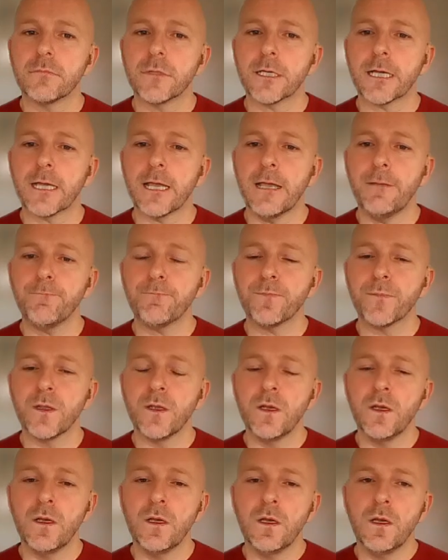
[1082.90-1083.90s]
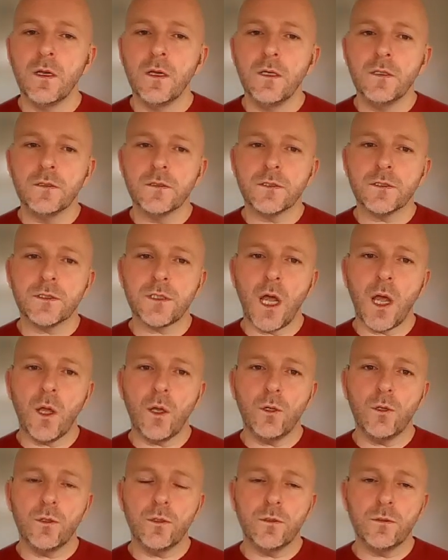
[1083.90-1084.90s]
Okay,
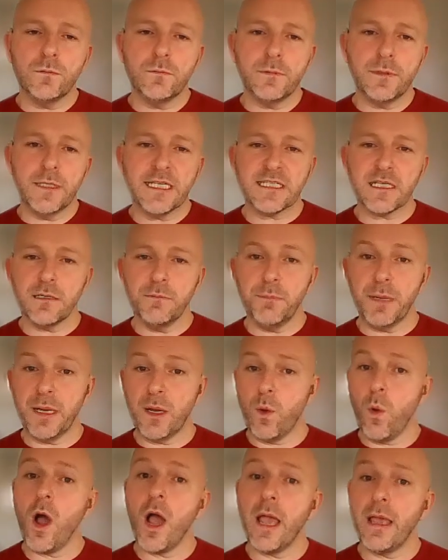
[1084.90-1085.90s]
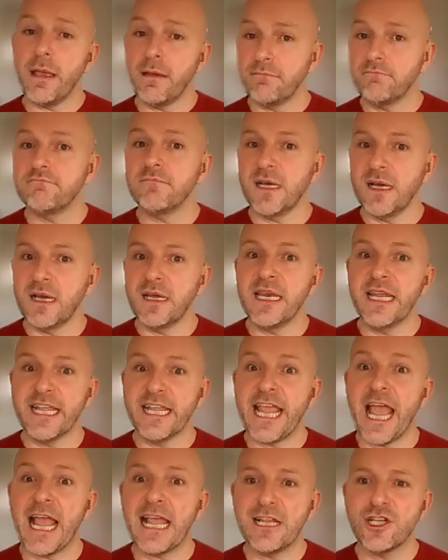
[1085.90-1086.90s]
so this can be quite an
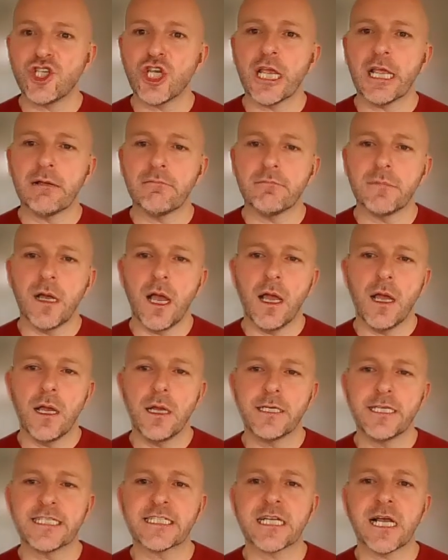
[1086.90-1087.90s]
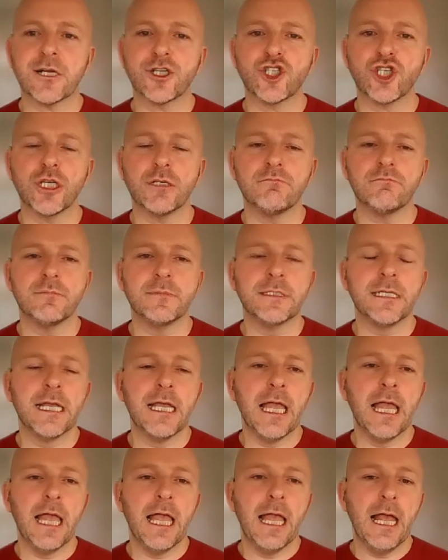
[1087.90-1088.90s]
engaging discussion,
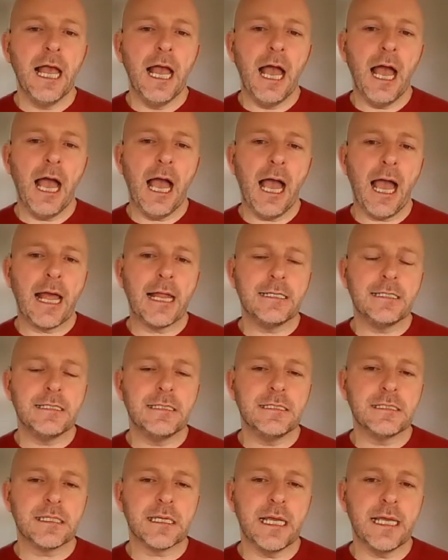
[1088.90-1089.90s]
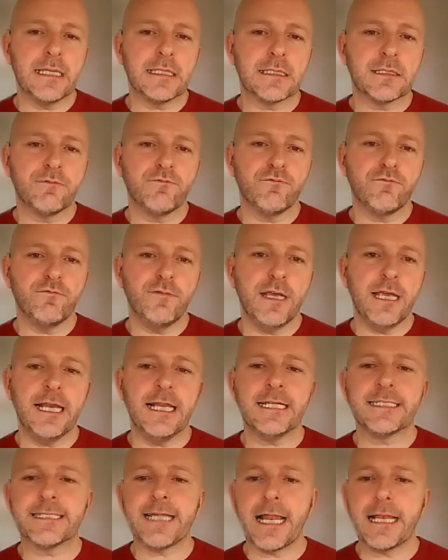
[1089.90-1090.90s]
and it's
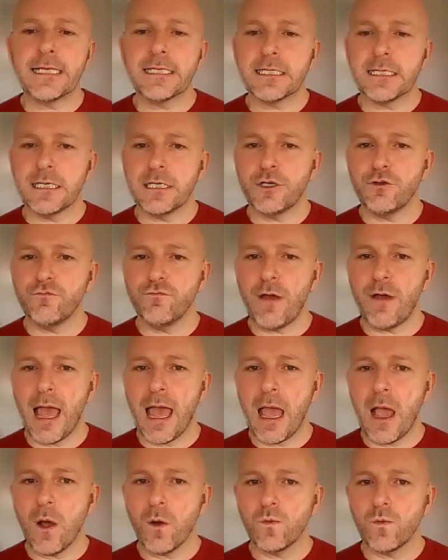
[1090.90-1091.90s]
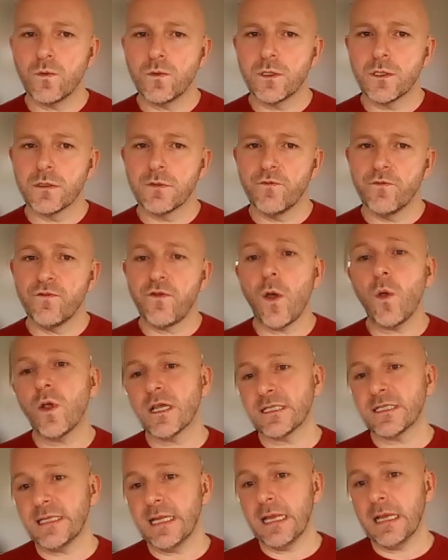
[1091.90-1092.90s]
really centered around
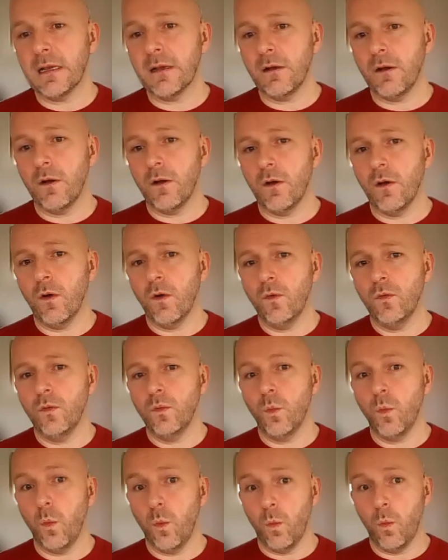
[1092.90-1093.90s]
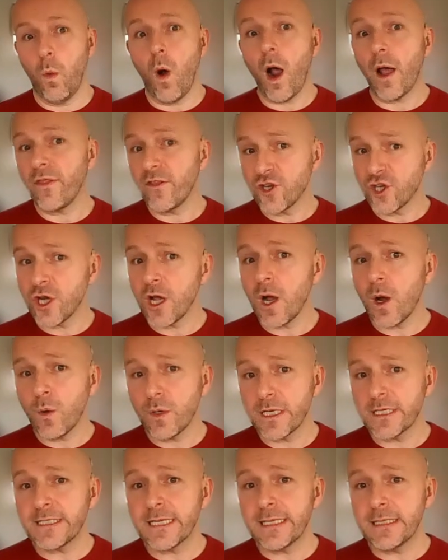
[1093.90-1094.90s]
focusing on why the
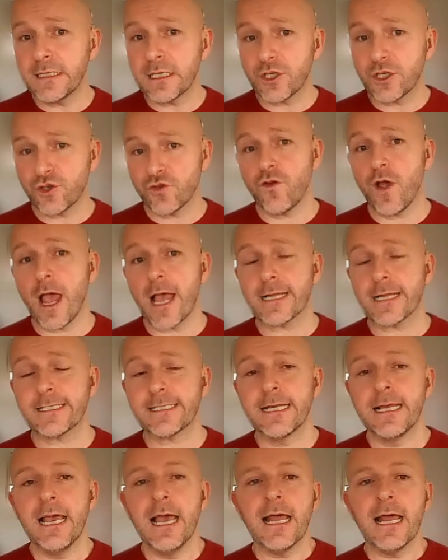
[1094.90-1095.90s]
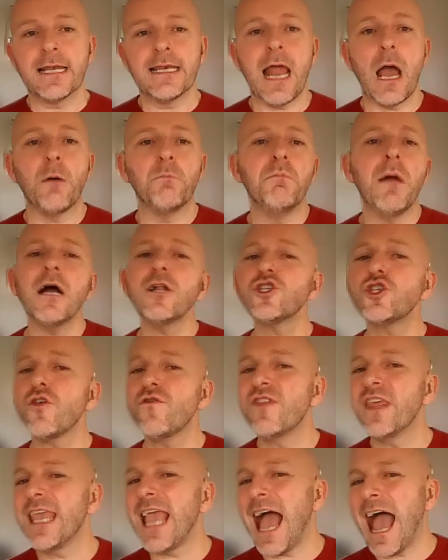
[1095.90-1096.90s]
child is in distress. Now, much
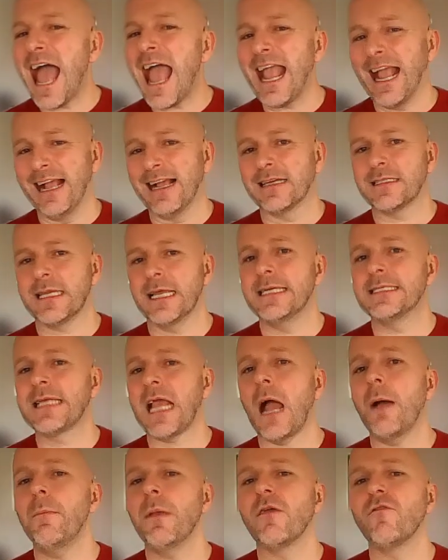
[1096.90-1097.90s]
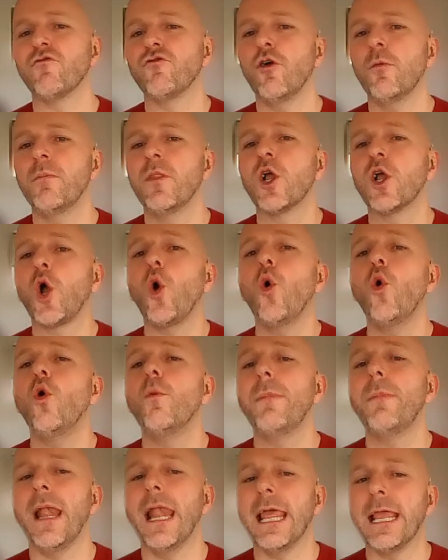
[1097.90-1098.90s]
of the angst is coming from the
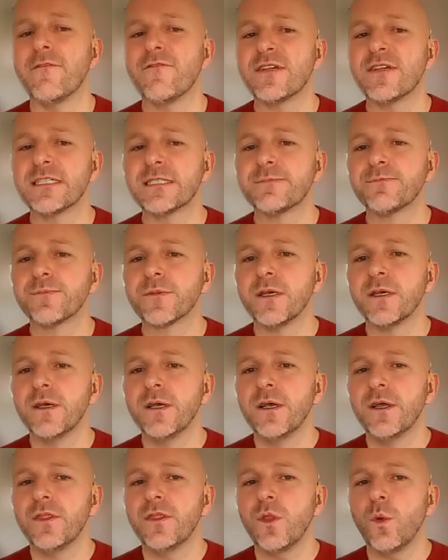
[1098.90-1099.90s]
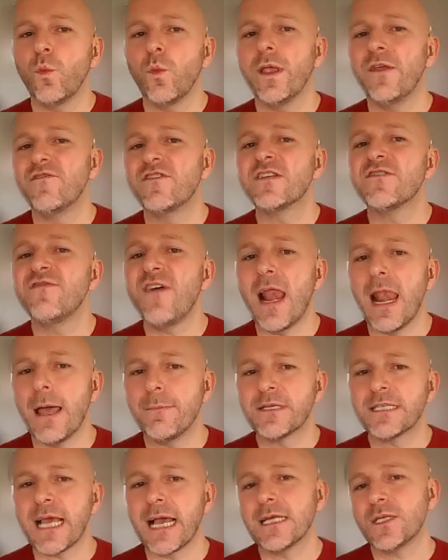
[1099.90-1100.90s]
core beliefs that we've
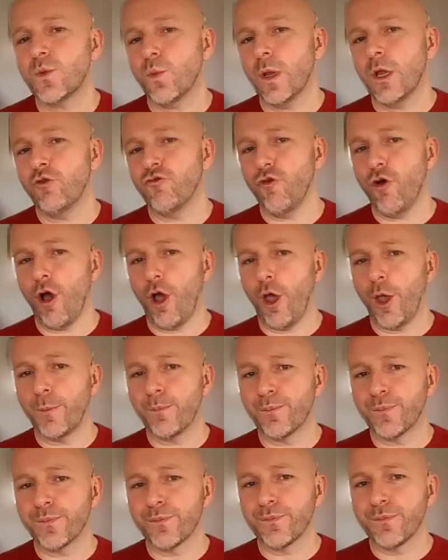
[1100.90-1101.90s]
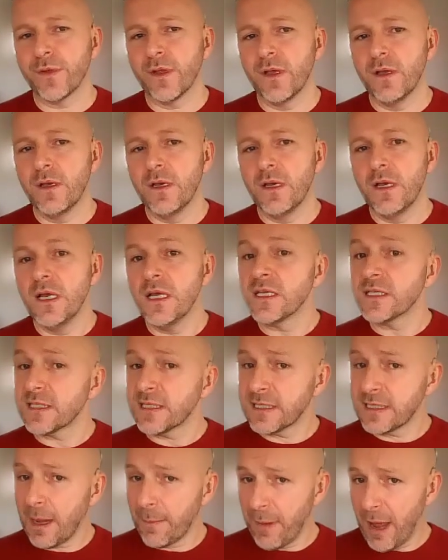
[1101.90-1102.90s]
developed as we grow.
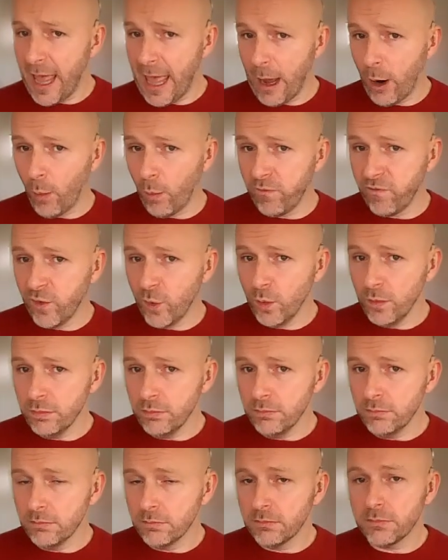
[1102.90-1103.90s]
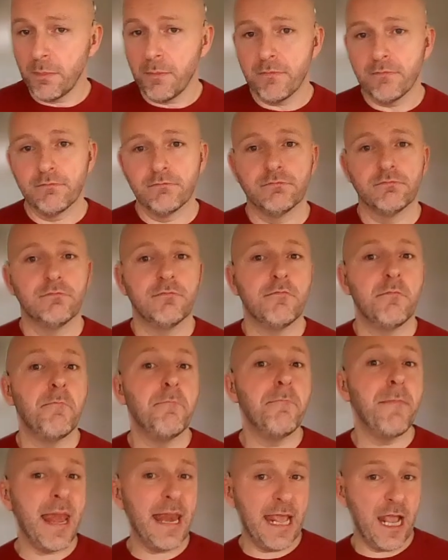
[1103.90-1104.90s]
Some are helpful,
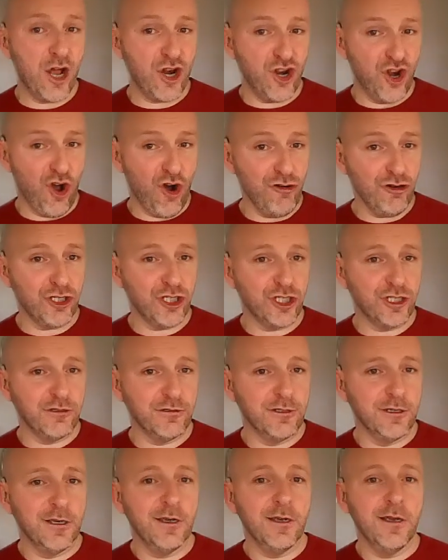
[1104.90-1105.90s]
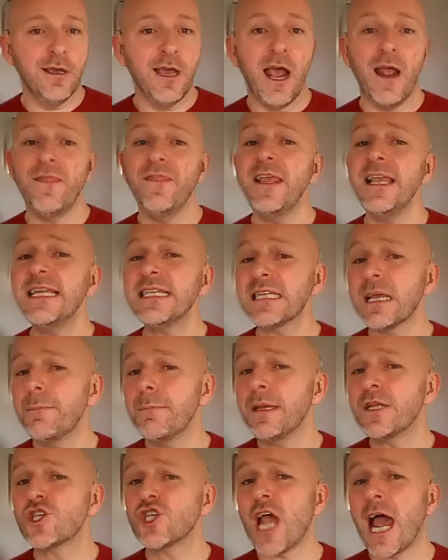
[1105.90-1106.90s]
many are not, and these can
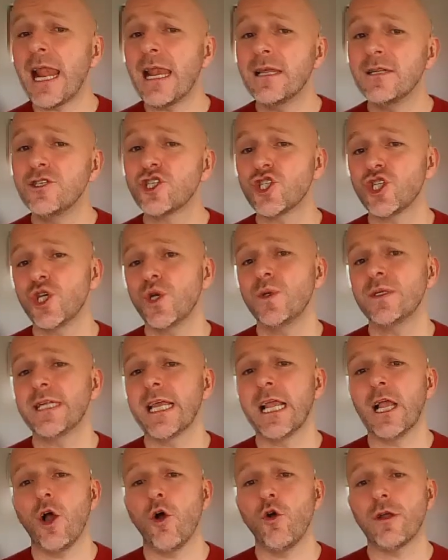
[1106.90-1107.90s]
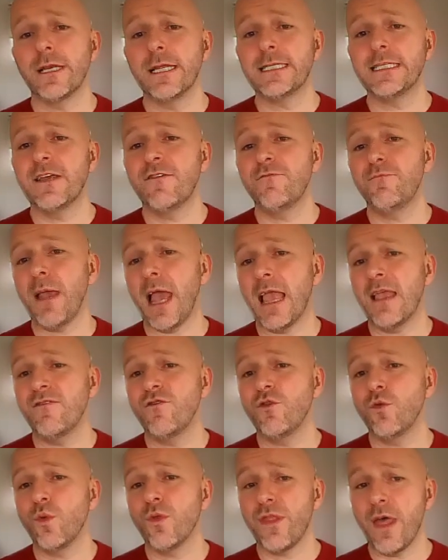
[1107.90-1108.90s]
be challenged using cognitive
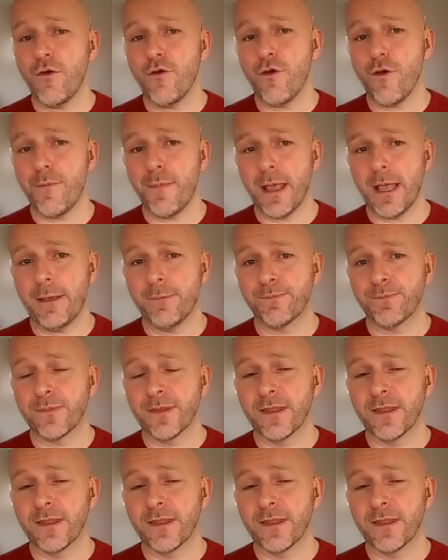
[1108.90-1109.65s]
behavioural therapy.